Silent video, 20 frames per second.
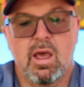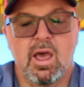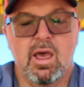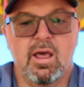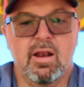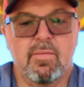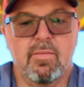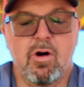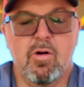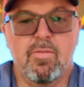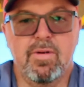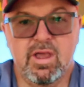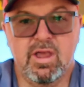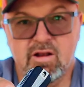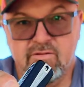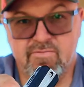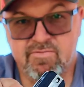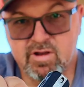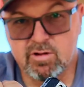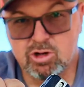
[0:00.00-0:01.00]
And I'm hoping
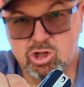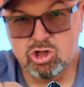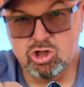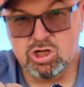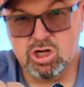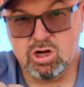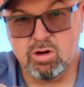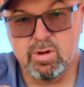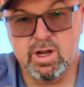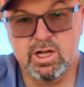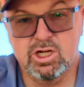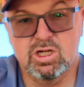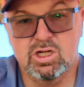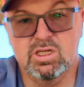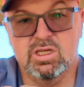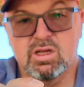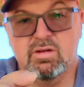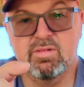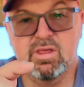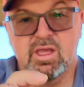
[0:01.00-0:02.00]
in future
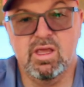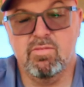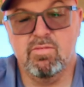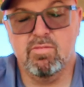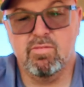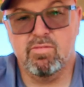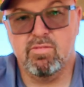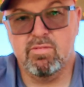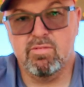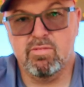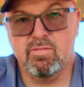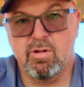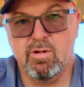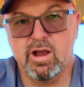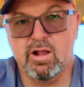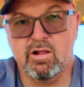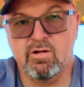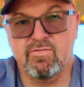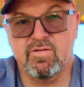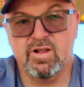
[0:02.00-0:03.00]
generations of the
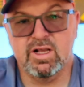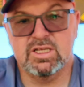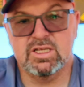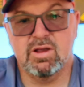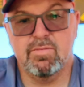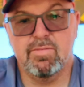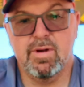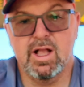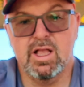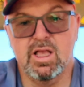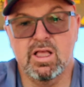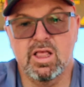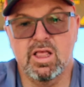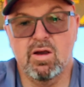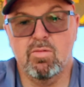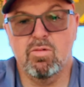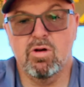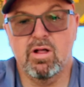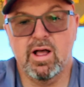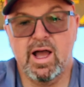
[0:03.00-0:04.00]
regular Flex Companion,
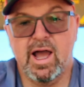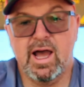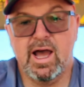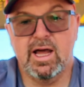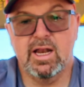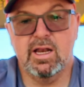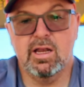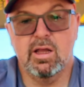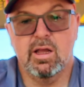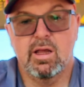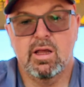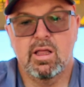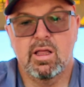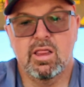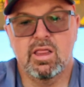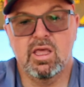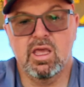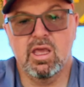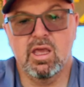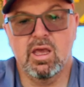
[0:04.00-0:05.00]
they will add
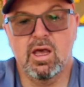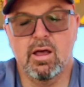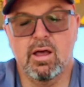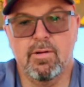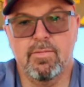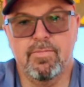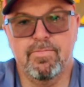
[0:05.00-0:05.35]
the